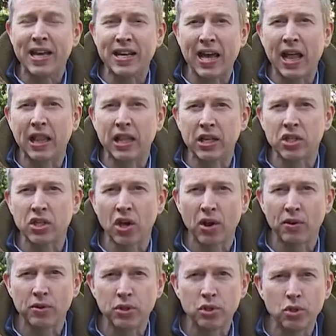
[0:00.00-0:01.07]
and
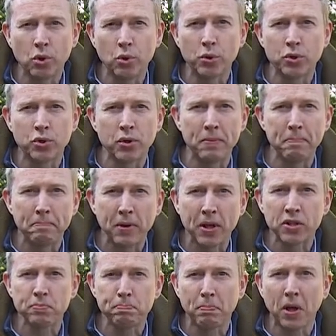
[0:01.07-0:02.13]
Alcantara door trim,
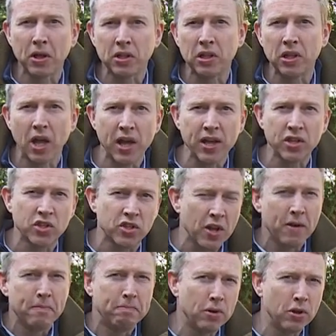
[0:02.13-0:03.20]
plus puddle lights,
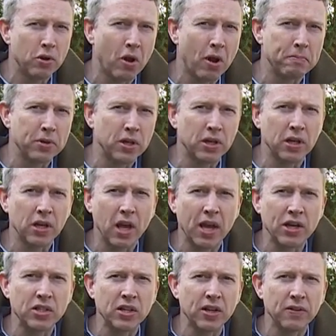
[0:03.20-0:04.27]
blue ambient
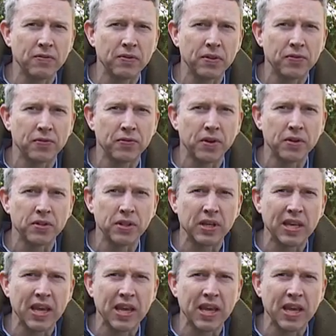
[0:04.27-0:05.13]
lighting for the front of the